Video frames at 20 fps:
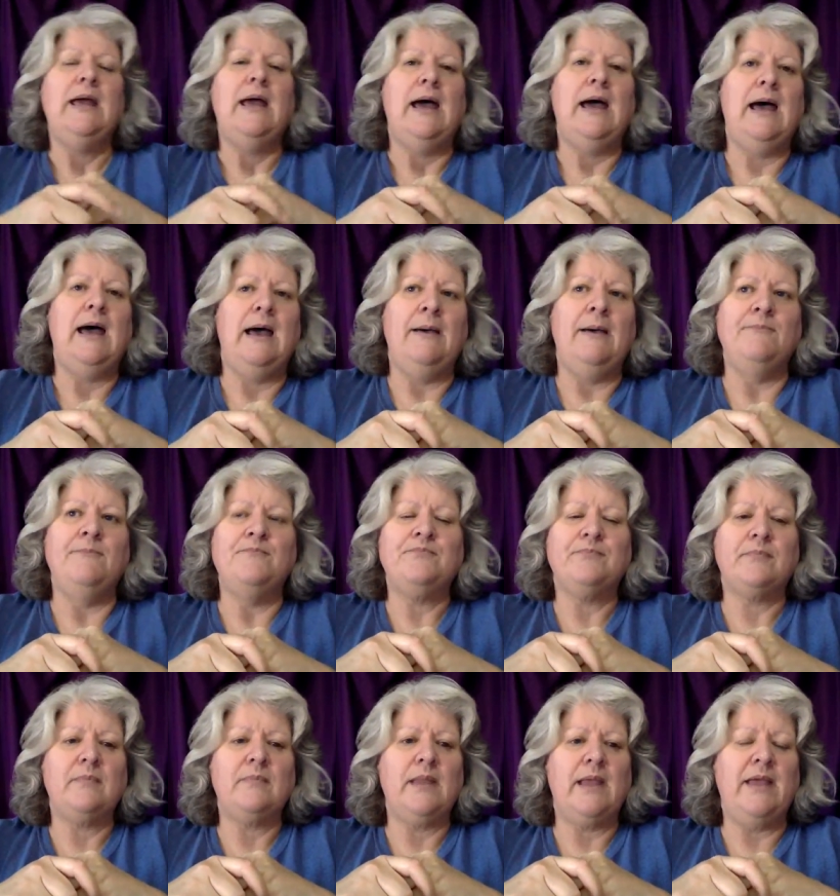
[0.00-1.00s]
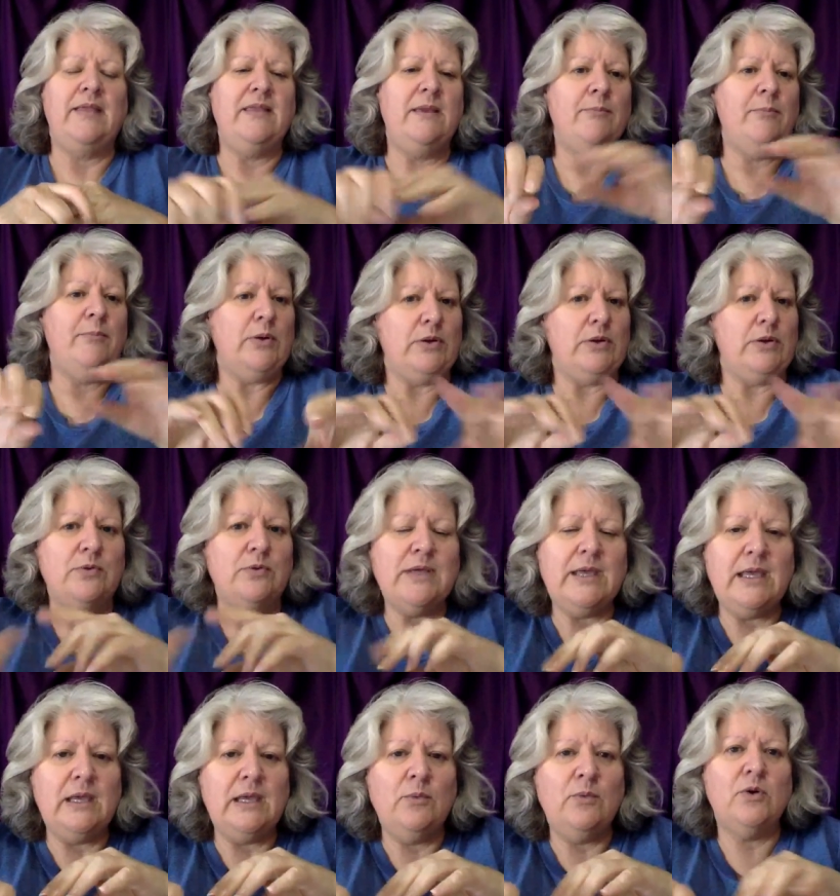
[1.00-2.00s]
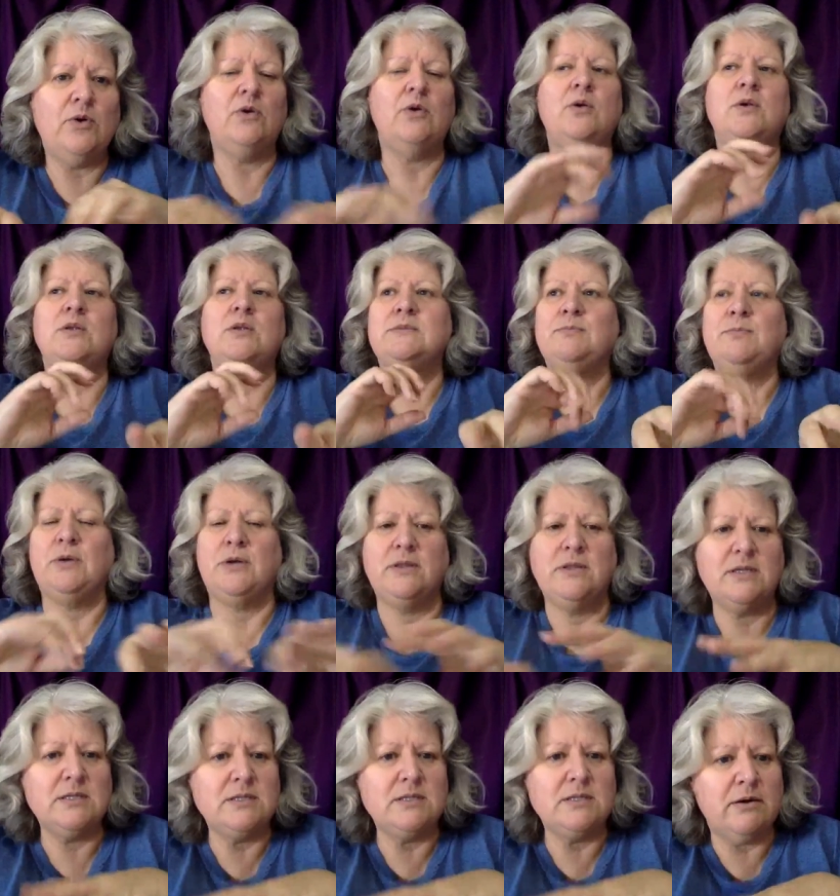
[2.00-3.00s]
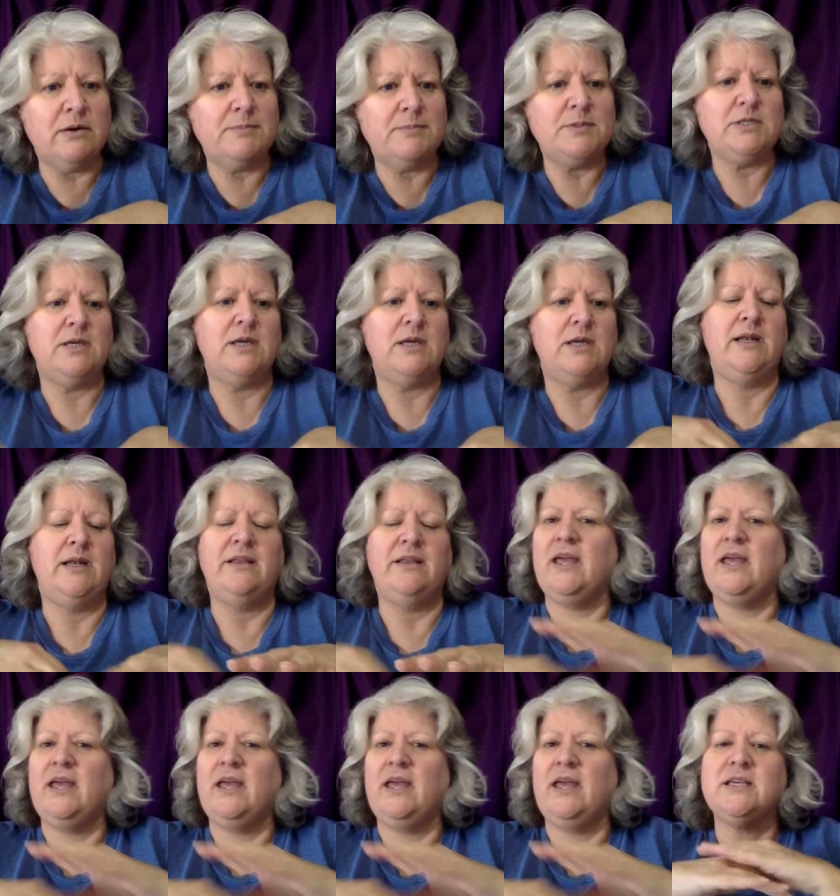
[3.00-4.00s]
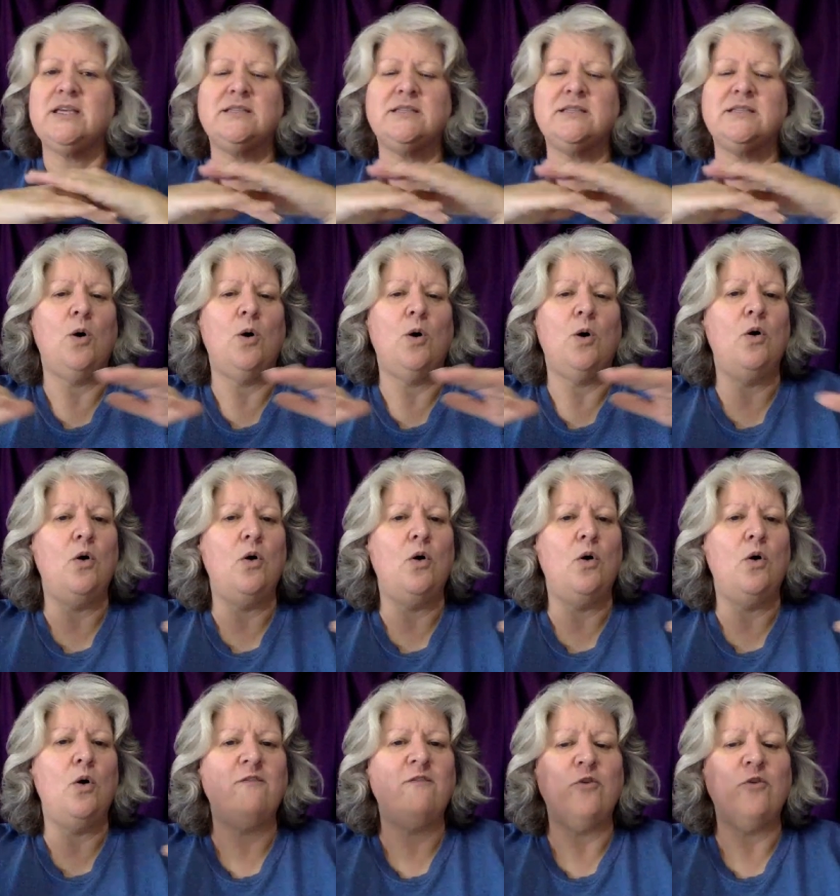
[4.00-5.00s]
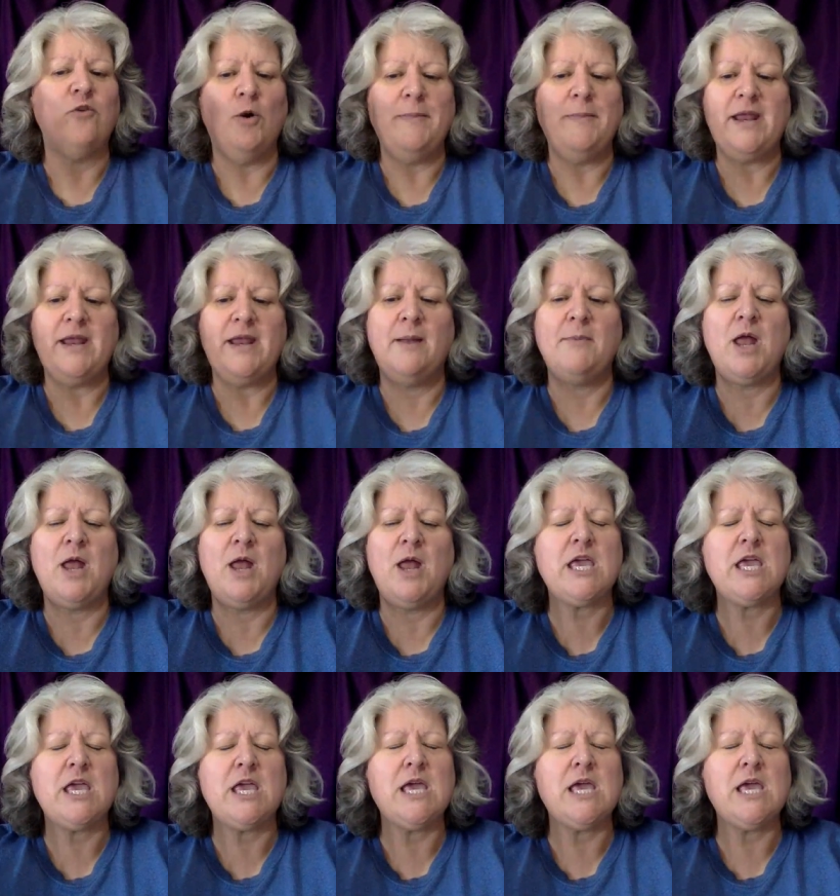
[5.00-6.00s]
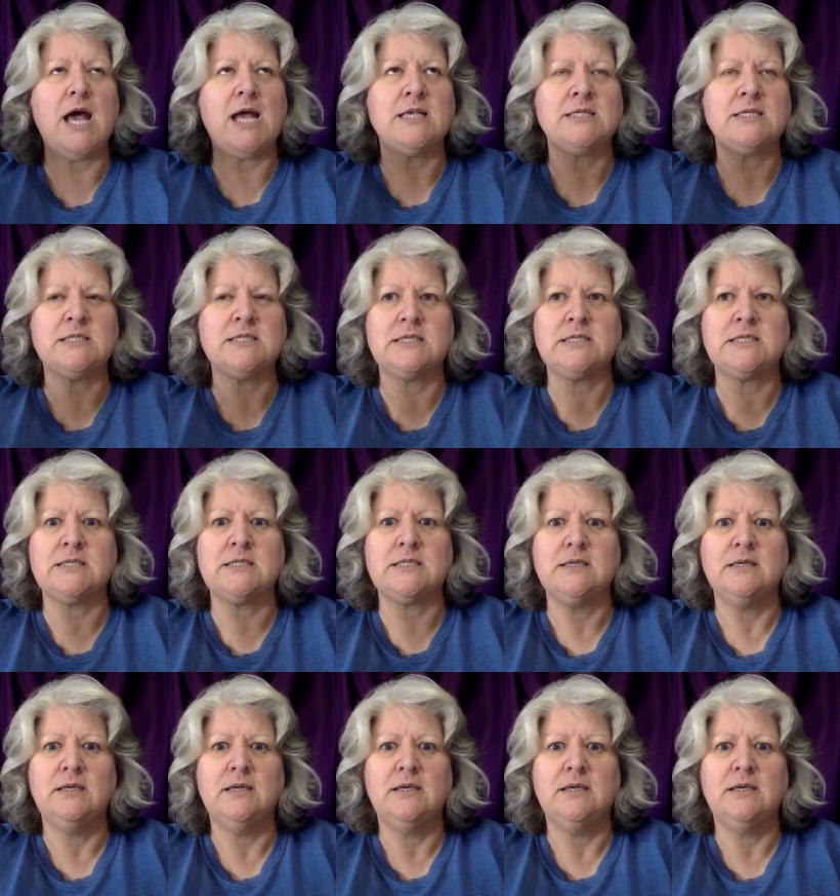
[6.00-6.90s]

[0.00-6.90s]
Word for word: and then put in all the keywords, put in the description. It does it all for me. And I'm like, yes.